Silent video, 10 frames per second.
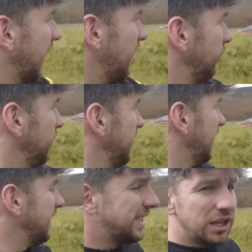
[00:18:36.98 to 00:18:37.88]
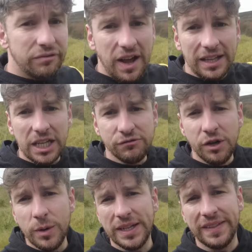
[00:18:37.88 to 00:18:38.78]
down into the valley,
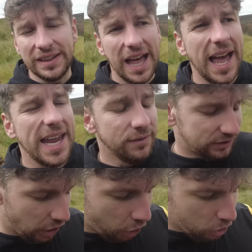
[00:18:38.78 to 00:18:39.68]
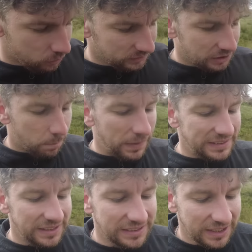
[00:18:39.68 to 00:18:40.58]
ruining the lives, the homes, the
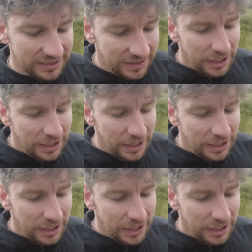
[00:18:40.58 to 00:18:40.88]
businesses